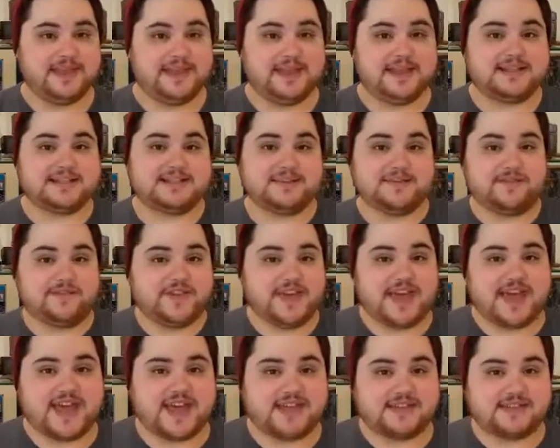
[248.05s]
It's a
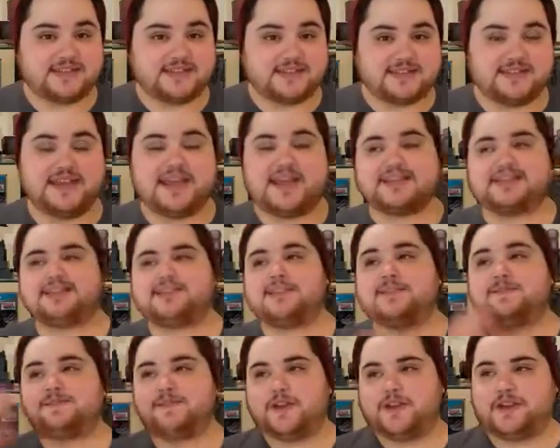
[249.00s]
fact. Yes,
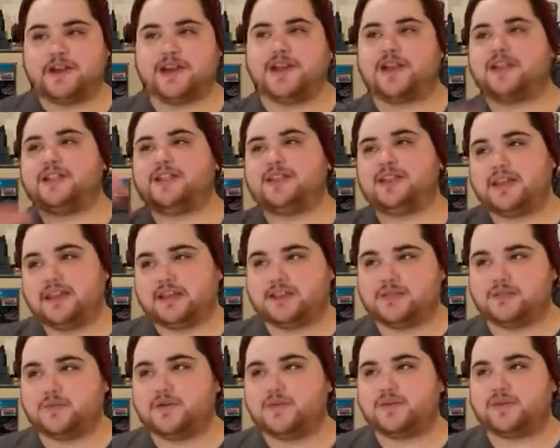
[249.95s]
they figured out at the end of
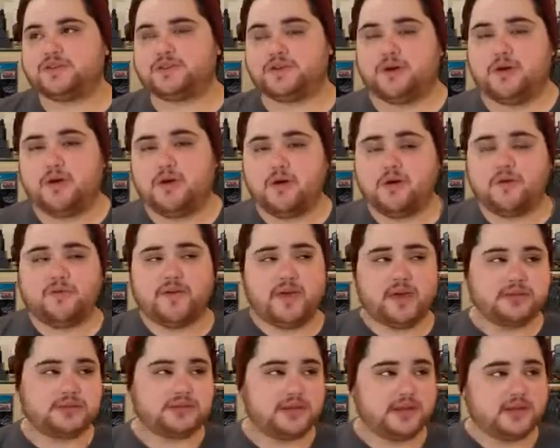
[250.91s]
the movie, it's like, oh, if
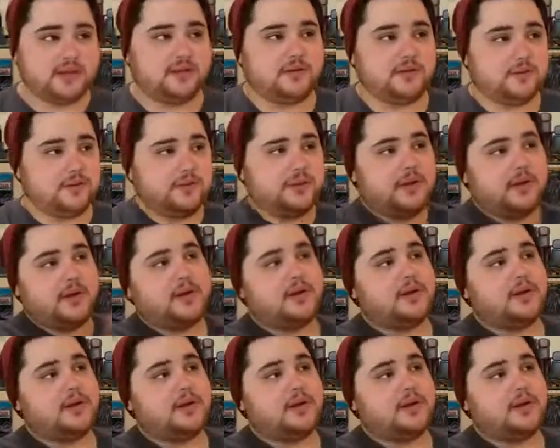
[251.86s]
I take him,